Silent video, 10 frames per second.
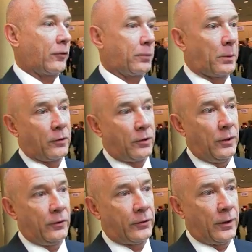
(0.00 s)

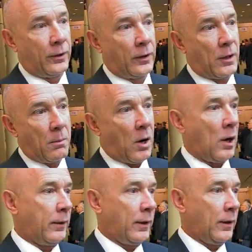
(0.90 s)
expertise in a
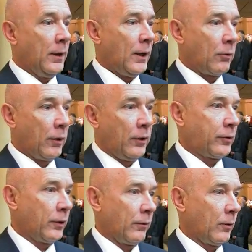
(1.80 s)
commodity
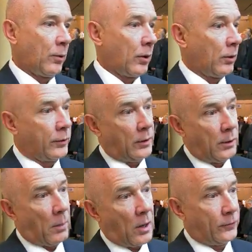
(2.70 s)
region of the world, a
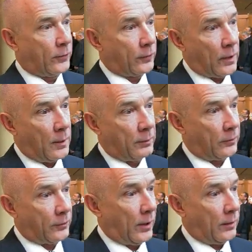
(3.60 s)
deposit type,
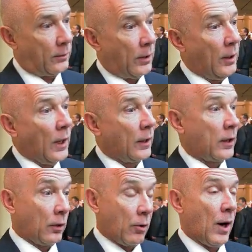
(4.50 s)
etc.,
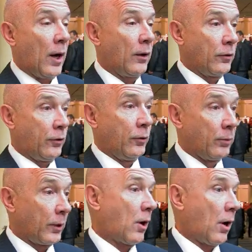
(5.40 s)
can go out and
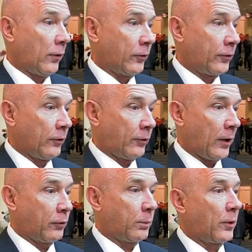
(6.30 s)
do reconnaissance
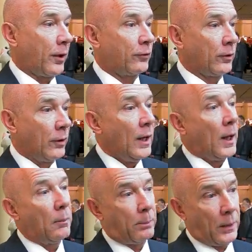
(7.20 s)
exploration
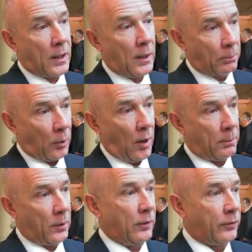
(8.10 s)
and pick up
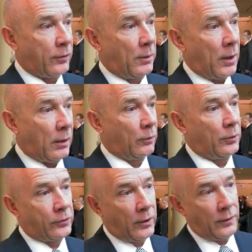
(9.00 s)
properties of merit,
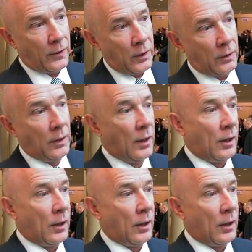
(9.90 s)
which they then